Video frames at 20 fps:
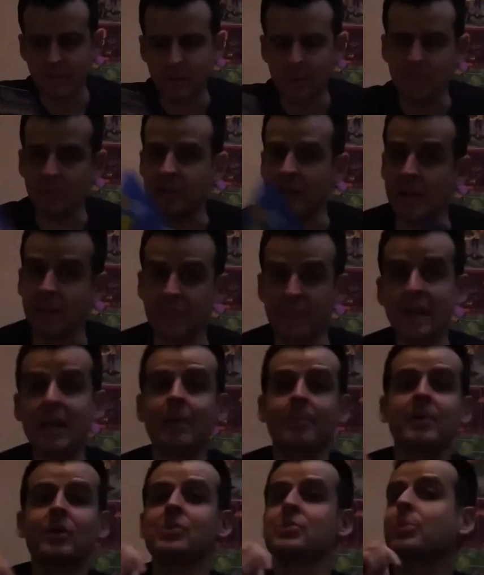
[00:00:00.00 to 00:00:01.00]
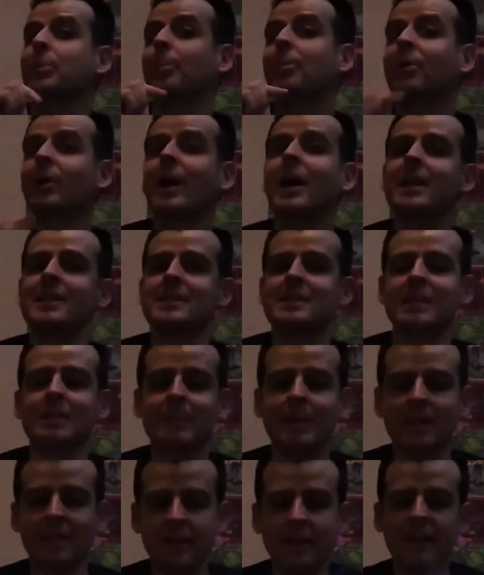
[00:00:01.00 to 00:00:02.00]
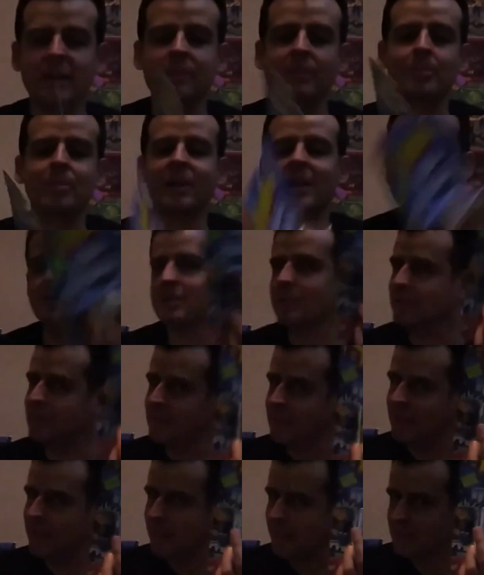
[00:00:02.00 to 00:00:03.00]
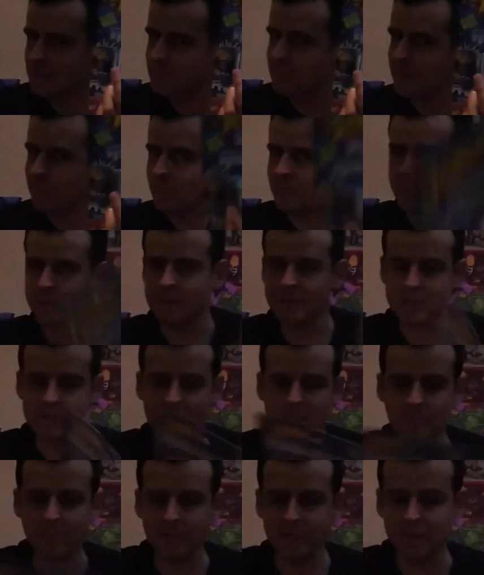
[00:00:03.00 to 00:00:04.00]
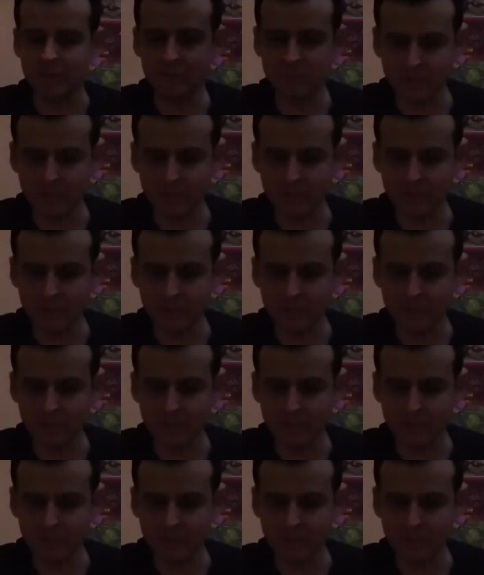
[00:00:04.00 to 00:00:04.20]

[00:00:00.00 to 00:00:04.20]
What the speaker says: But yeah, damn, those were pricey, man. They're even pricier than the X-Men ones, I believe.